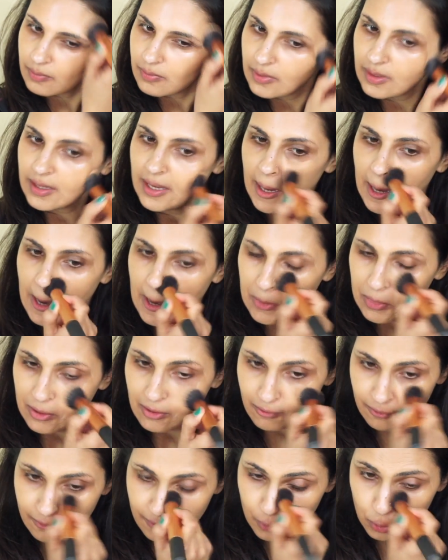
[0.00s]
Yeah, I
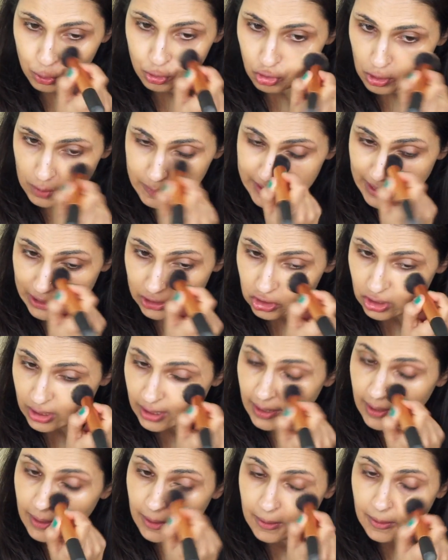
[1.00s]
think 4 drops
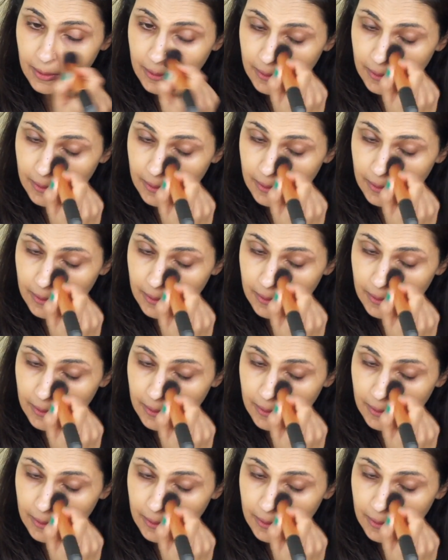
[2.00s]
actually.